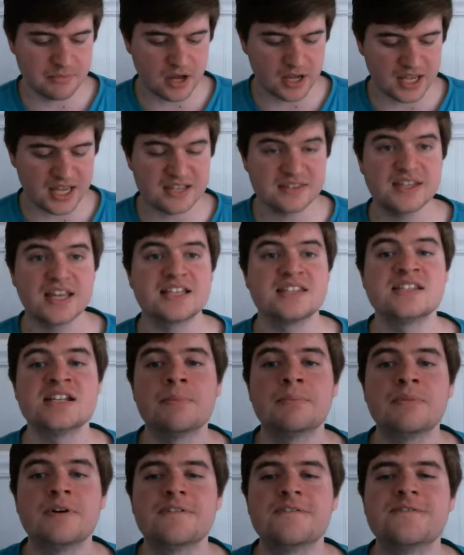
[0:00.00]
mug is. It's
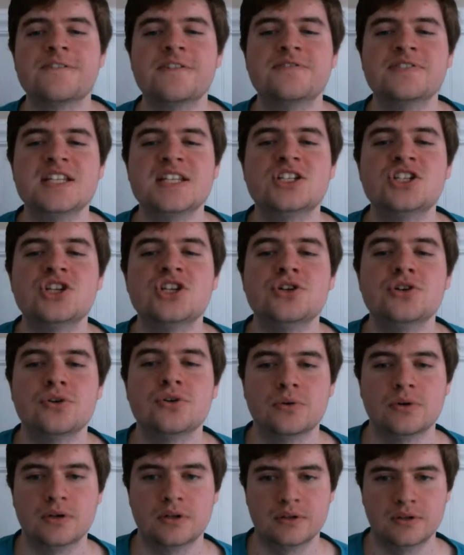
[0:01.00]
number
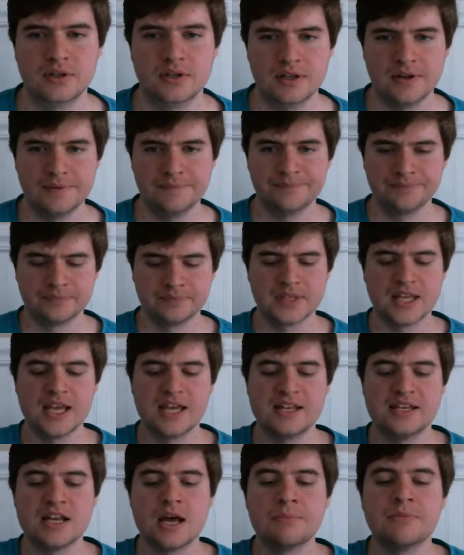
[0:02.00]
52.
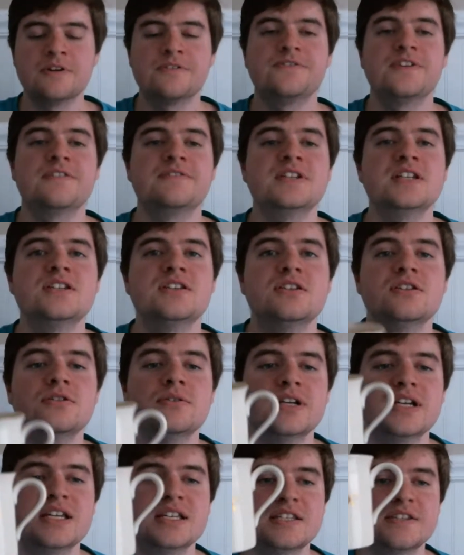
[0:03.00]
Number 52
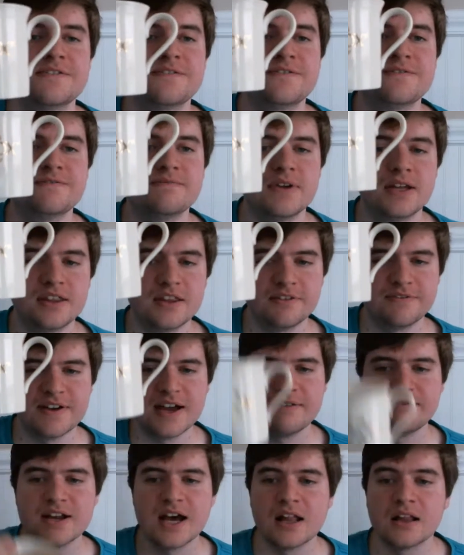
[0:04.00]
is the
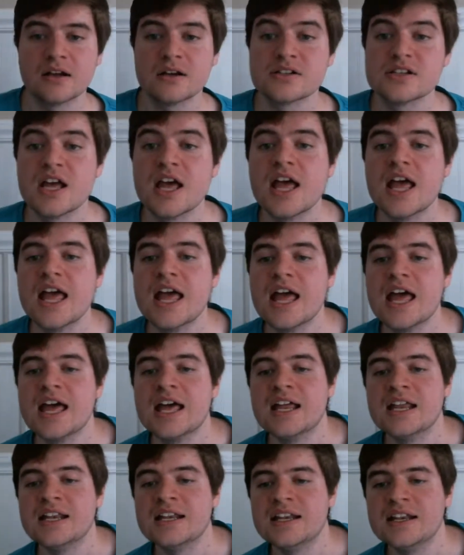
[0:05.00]
$5.
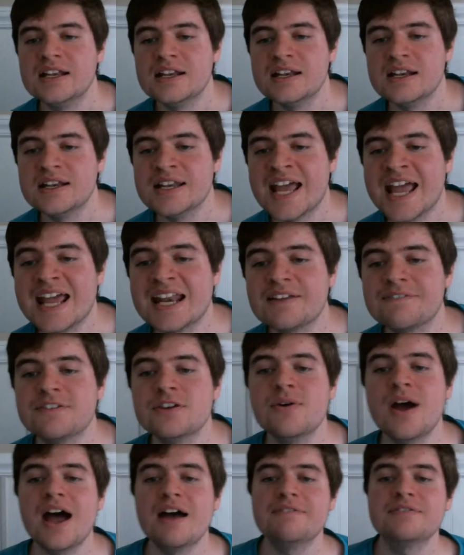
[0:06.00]
Nate, if
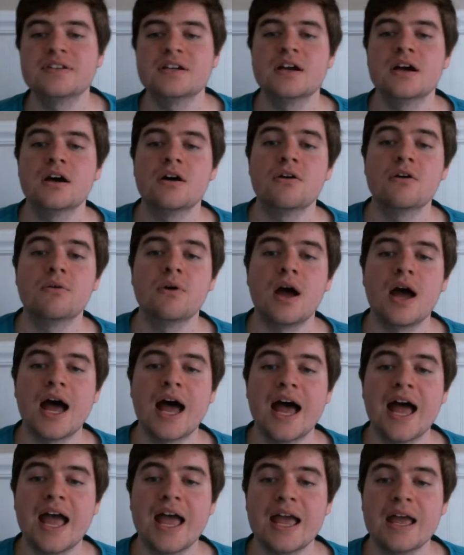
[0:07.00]
you have to go,
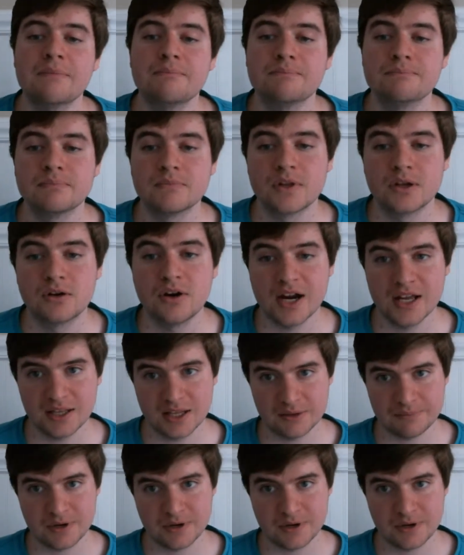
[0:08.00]
I greatly